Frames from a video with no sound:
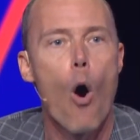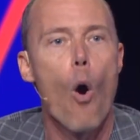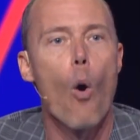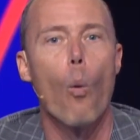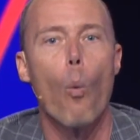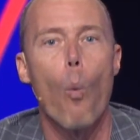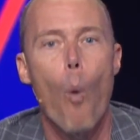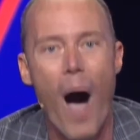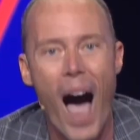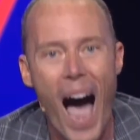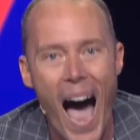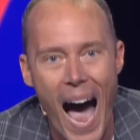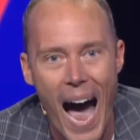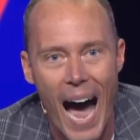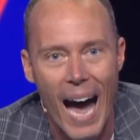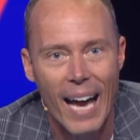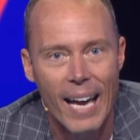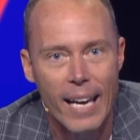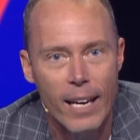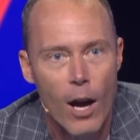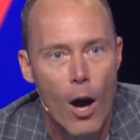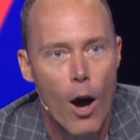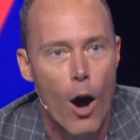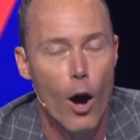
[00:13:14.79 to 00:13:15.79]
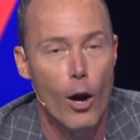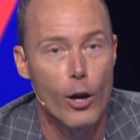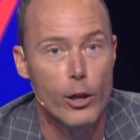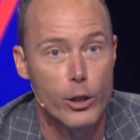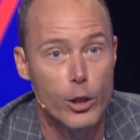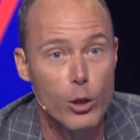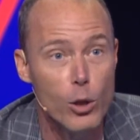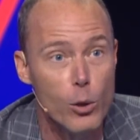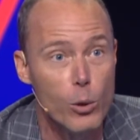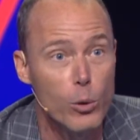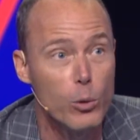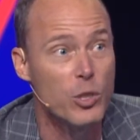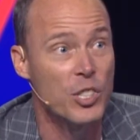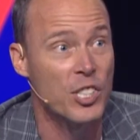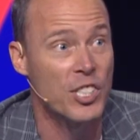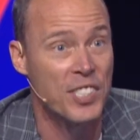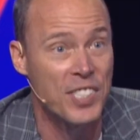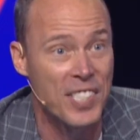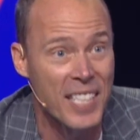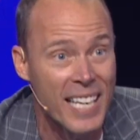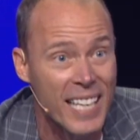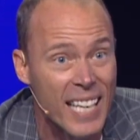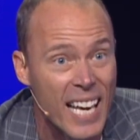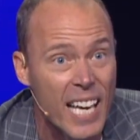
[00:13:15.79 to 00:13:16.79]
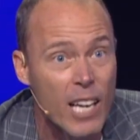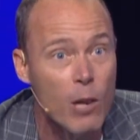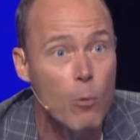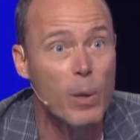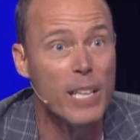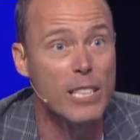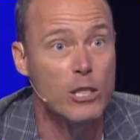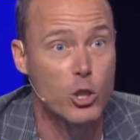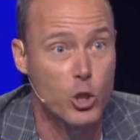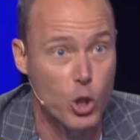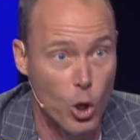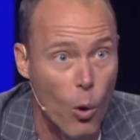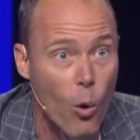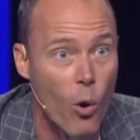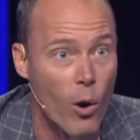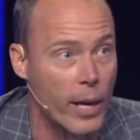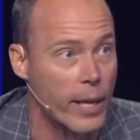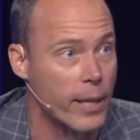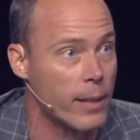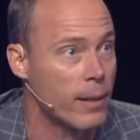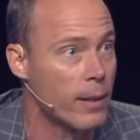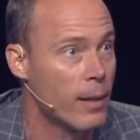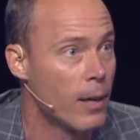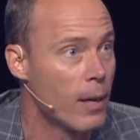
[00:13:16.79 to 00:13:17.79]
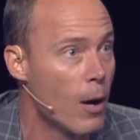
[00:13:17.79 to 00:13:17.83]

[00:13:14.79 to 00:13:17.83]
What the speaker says: Why are you singing with joy